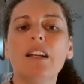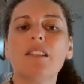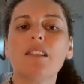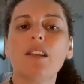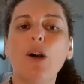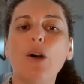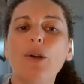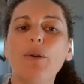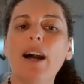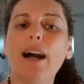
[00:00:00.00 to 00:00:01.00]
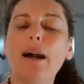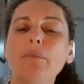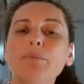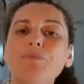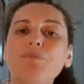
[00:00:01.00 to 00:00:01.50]
So,
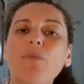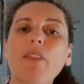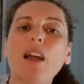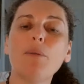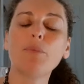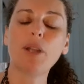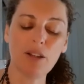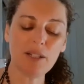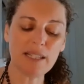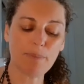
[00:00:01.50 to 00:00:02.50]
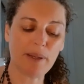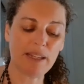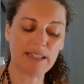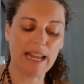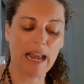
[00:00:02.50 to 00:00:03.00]
um, I'm going to
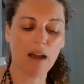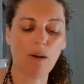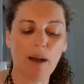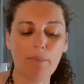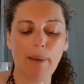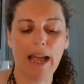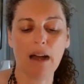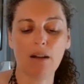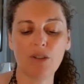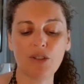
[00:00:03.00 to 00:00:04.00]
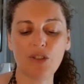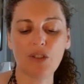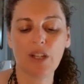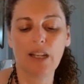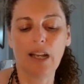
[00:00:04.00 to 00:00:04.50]
speak now about
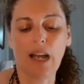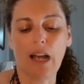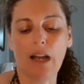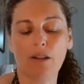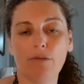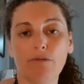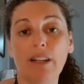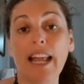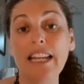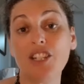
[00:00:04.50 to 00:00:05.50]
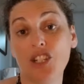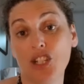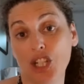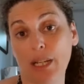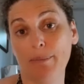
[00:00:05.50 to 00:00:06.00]
uh,
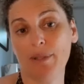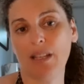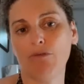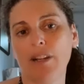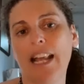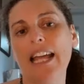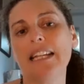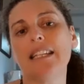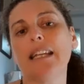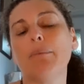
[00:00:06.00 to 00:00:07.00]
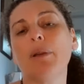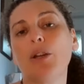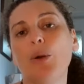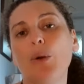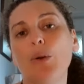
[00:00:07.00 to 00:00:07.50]
relationships and relating
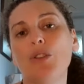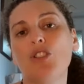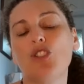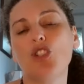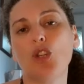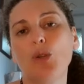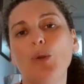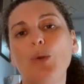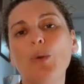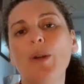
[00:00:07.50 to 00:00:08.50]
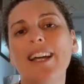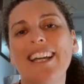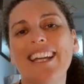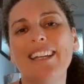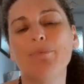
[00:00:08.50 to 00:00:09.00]
because, two,
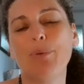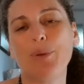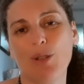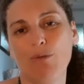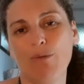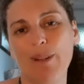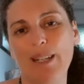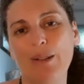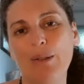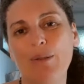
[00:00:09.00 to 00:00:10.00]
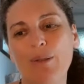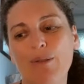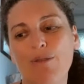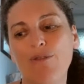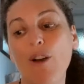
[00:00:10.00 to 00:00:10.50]
it puts a real
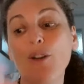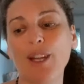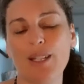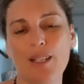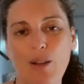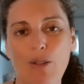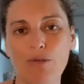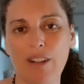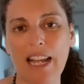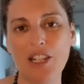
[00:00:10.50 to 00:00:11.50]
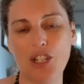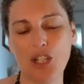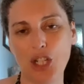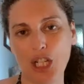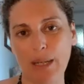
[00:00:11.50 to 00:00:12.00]
focus on
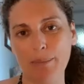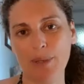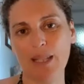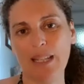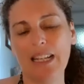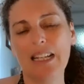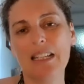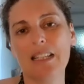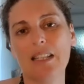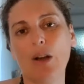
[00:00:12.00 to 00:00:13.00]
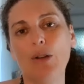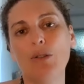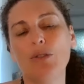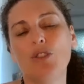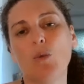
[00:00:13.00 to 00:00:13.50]
relationships.
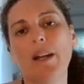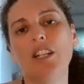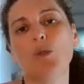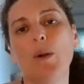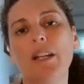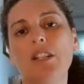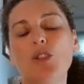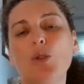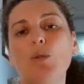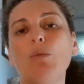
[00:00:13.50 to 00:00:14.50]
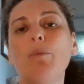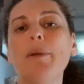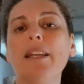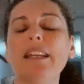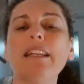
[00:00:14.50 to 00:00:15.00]
So, 2022 will
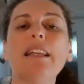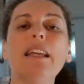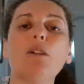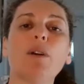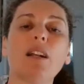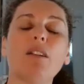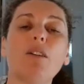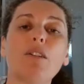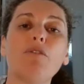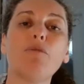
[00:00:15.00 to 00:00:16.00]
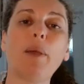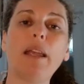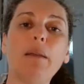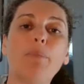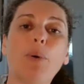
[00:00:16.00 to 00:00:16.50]
be a year when a lot of
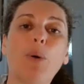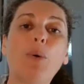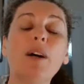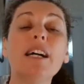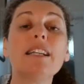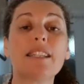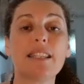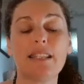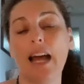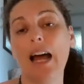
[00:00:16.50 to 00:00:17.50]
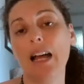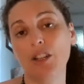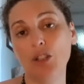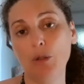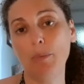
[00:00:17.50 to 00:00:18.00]
people start
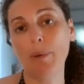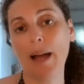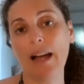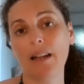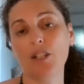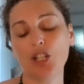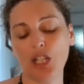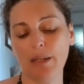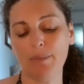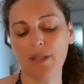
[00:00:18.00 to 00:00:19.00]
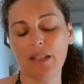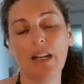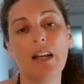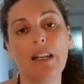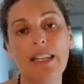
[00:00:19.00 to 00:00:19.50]
new partnerships,
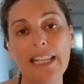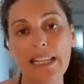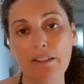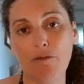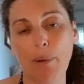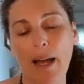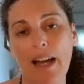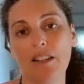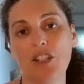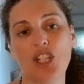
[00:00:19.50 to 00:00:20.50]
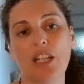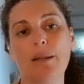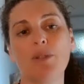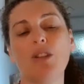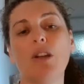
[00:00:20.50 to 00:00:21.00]
leave
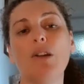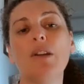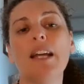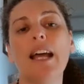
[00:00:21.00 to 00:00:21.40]
partnerships, you know,